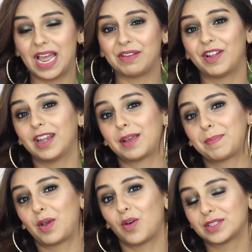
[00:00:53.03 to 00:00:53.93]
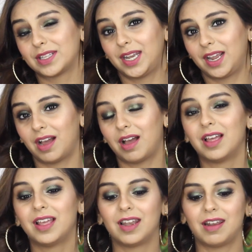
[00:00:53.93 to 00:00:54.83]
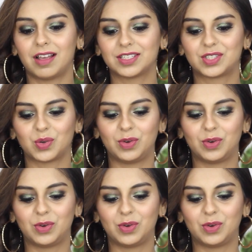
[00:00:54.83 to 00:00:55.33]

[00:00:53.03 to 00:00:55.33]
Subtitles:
I felt like because the Nikah lasts